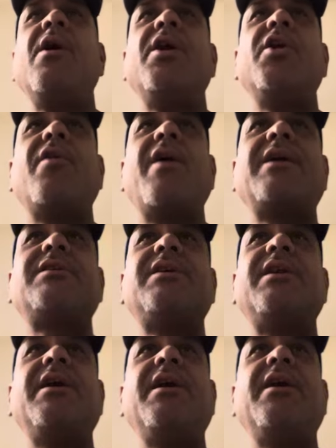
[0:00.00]
You're
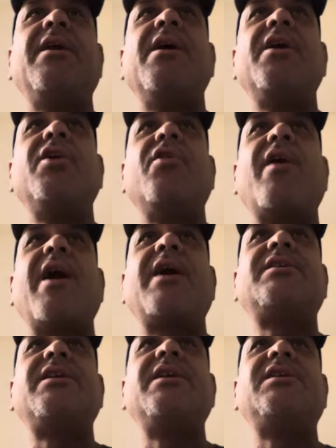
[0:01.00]
actually
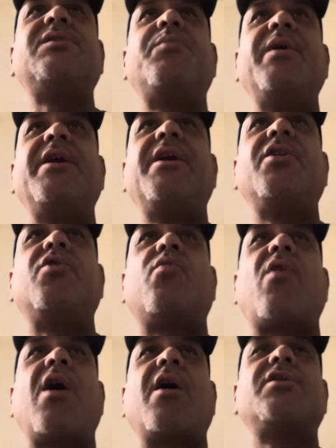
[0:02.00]
speaking
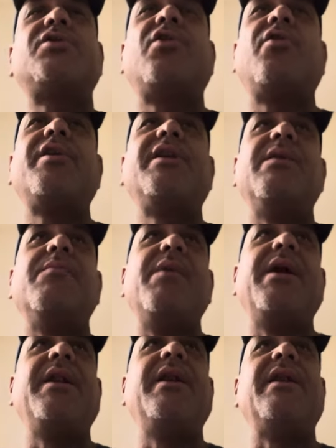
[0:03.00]
derogatory,
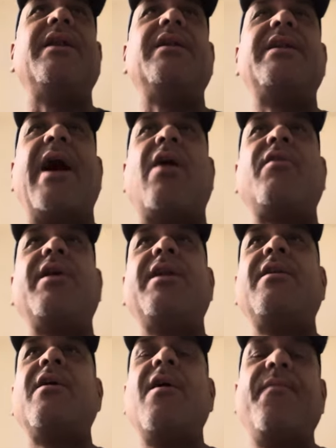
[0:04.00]
demeaning, and
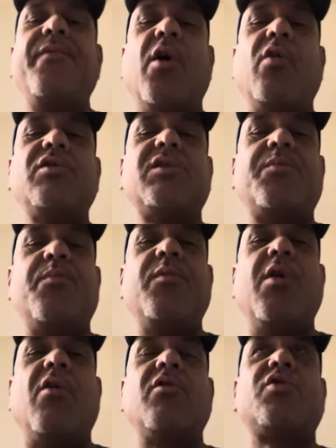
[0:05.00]
downing those
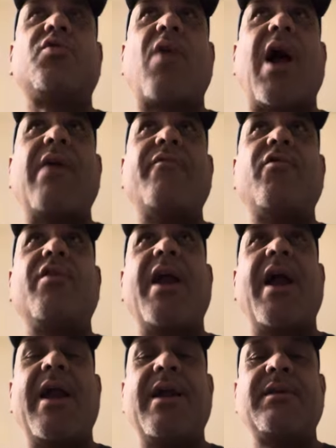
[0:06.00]
rival
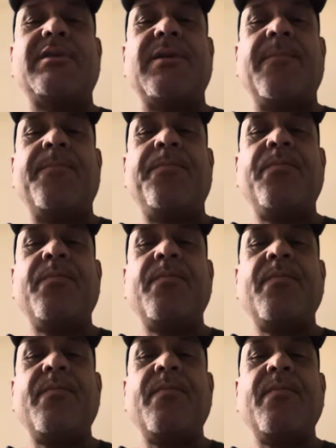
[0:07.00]
gangs,
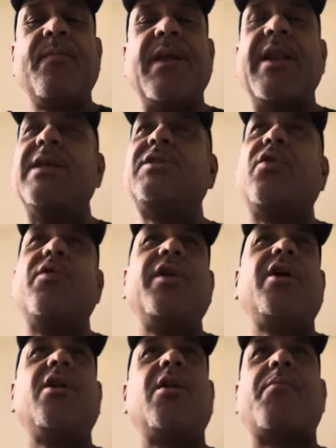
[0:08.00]
and it's only
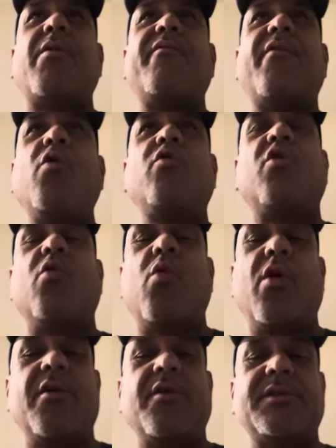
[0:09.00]
going to provoke the
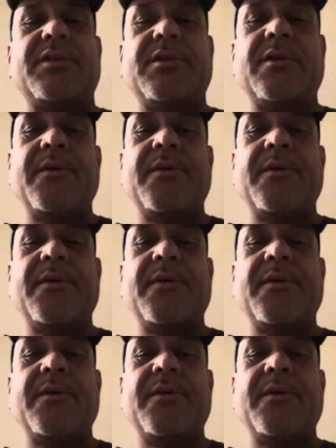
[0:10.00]
worst.